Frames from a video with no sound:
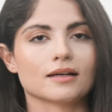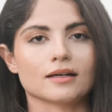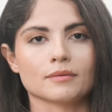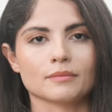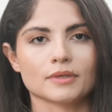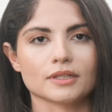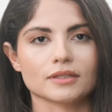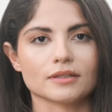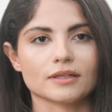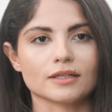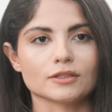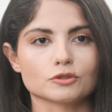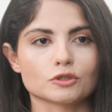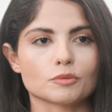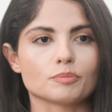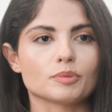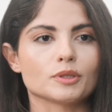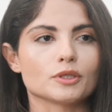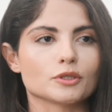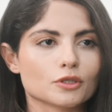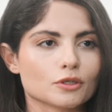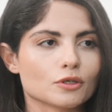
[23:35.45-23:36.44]
I'm an
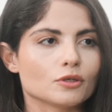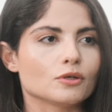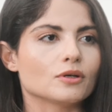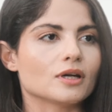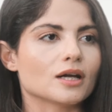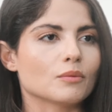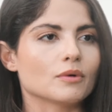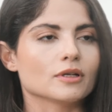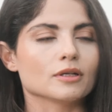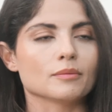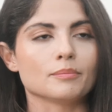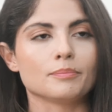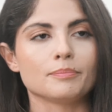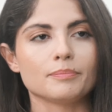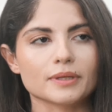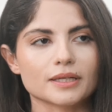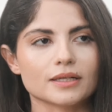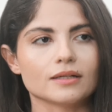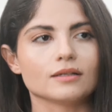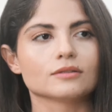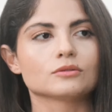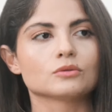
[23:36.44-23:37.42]
entrepreneur, I want to
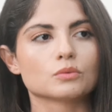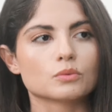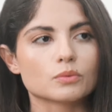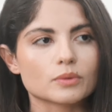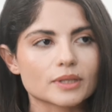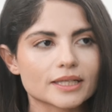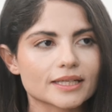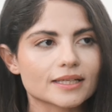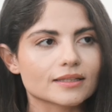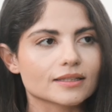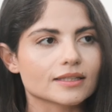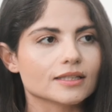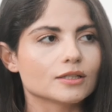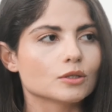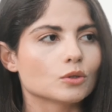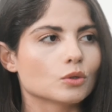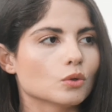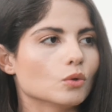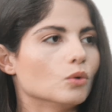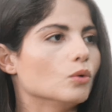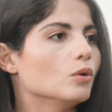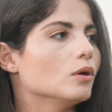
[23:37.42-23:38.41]
build really
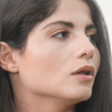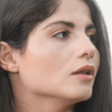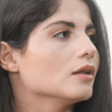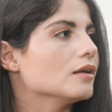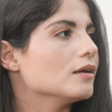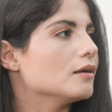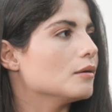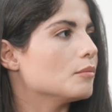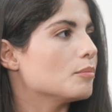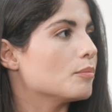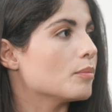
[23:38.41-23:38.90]
cool